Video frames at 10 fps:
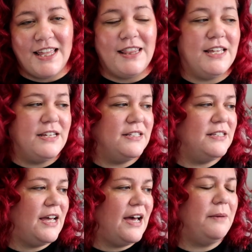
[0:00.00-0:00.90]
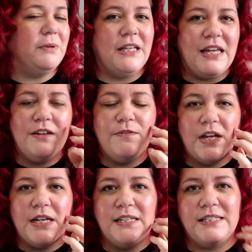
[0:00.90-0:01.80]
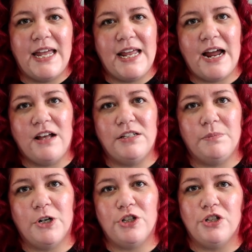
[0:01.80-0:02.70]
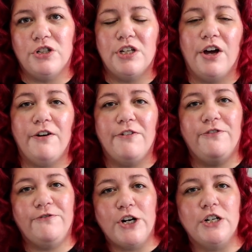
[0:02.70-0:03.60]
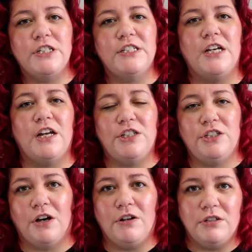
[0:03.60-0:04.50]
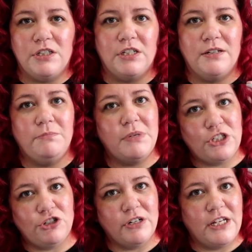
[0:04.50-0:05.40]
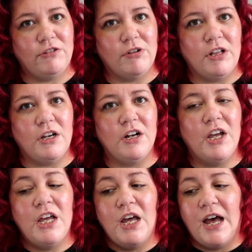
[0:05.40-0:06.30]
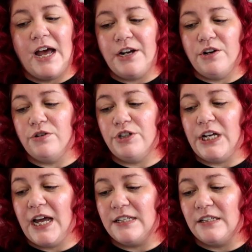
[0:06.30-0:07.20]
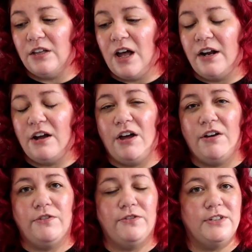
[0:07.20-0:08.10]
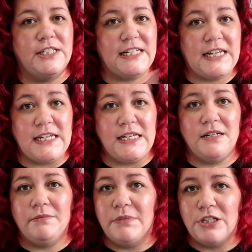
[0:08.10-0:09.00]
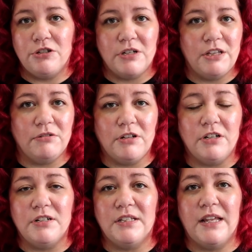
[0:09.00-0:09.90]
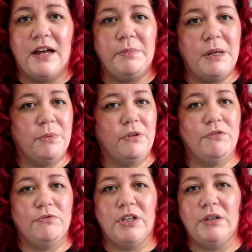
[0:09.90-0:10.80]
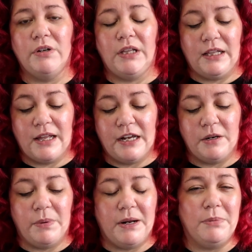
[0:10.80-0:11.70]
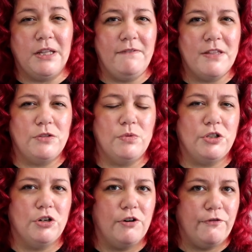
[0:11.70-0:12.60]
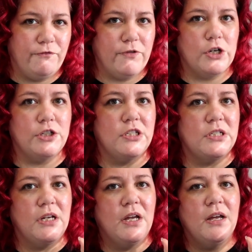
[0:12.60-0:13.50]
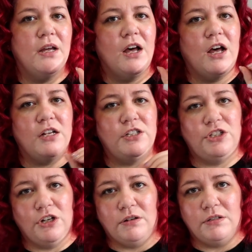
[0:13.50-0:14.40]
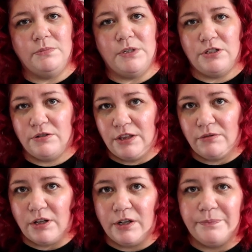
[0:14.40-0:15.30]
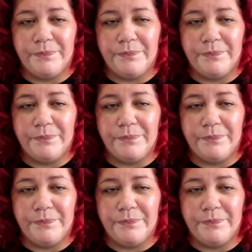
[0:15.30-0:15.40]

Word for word: This, I believe, is Kate Alice Marshall's first adult mystery thriller. I know she has a lot of teen mystery thrillers that people have really, really liked, but I believe this was her first adult mystery thriller.